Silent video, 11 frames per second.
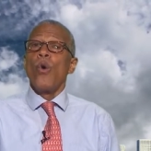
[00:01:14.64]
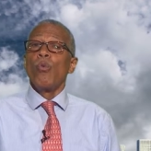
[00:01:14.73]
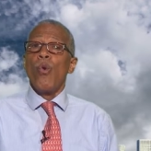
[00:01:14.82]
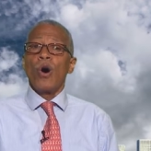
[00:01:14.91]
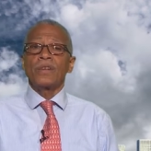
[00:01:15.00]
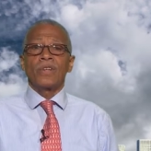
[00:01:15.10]

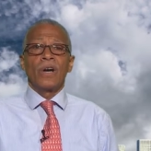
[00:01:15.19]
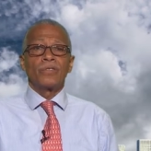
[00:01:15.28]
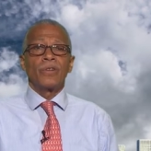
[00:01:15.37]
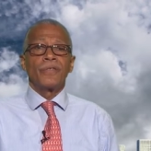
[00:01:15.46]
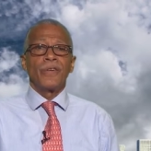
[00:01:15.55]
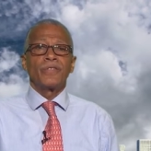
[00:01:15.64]
walked
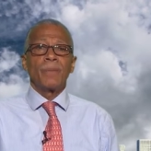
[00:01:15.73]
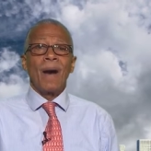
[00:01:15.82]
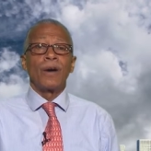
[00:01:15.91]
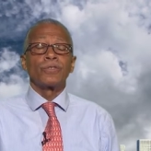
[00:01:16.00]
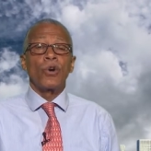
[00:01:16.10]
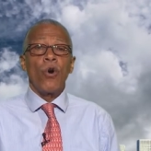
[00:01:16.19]
150
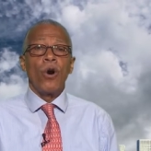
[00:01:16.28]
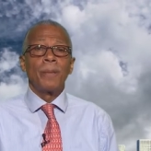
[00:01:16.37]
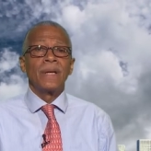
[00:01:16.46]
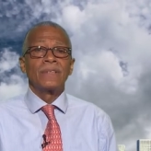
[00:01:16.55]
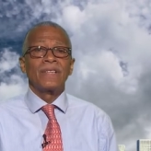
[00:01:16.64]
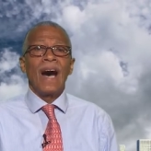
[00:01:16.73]
miles to
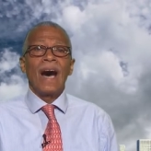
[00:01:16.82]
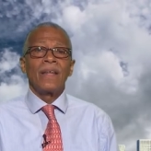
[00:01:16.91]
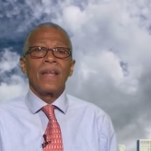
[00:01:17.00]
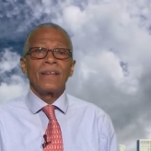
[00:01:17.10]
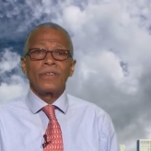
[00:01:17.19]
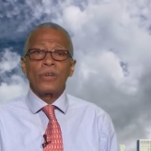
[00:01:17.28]
Albany to
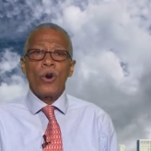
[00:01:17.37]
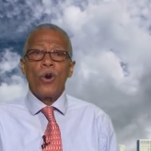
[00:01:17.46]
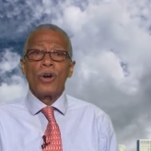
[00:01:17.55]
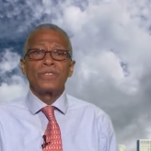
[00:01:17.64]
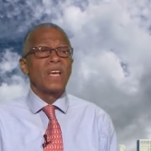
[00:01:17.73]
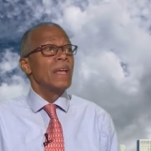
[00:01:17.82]
highlight the
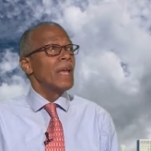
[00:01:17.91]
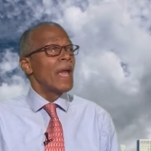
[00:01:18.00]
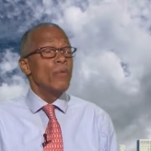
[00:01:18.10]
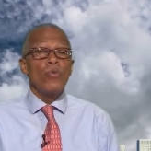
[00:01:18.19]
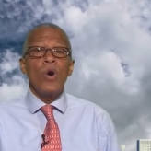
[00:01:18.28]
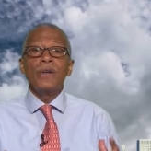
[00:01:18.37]
cause,
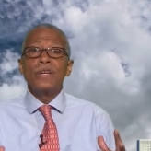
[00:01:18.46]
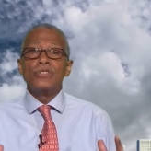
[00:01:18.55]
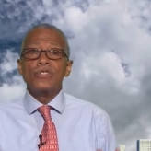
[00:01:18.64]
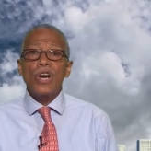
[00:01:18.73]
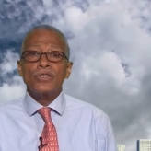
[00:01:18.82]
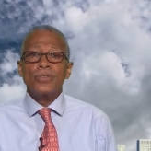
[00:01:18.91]
and won a
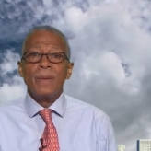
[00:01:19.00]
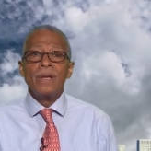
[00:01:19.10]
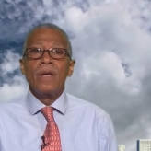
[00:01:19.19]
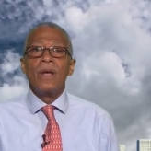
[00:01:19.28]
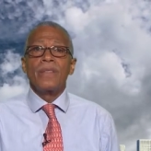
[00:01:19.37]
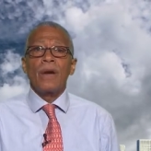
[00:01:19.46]
judgment
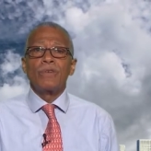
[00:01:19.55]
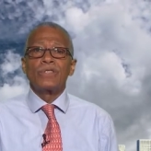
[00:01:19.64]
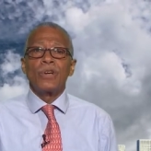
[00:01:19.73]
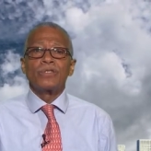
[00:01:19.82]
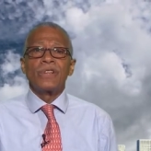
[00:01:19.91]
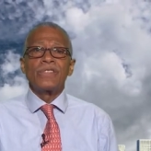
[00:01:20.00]
that
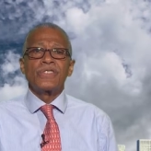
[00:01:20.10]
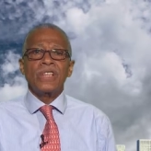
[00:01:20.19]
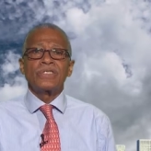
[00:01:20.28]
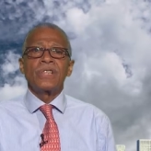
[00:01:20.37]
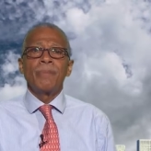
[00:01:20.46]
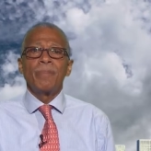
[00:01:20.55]
resulted in
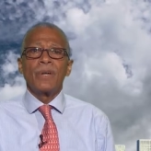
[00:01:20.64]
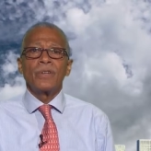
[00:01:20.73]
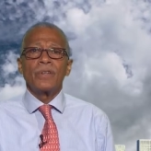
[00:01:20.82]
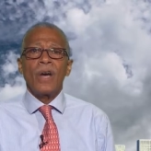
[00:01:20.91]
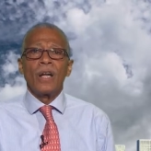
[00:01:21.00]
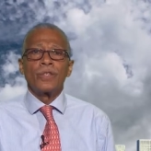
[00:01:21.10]
$16
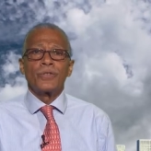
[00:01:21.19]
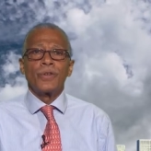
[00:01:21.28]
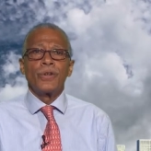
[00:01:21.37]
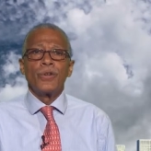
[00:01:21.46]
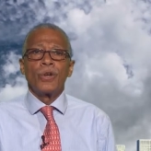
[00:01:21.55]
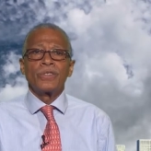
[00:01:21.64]
billion for
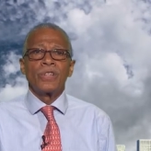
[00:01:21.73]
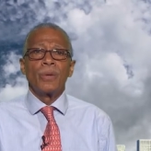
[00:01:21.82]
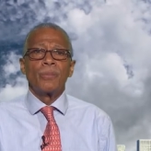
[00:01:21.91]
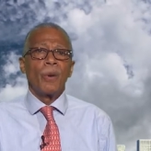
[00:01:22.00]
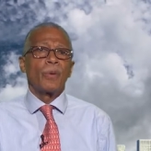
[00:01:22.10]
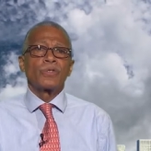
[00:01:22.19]
the New York City
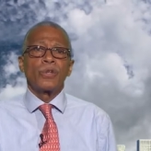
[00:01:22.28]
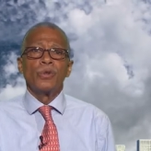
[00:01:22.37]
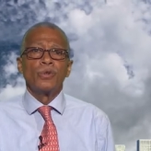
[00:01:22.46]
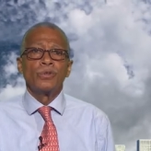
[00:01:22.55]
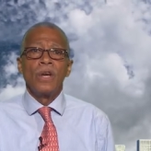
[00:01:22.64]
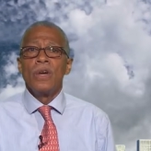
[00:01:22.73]
Public Schools,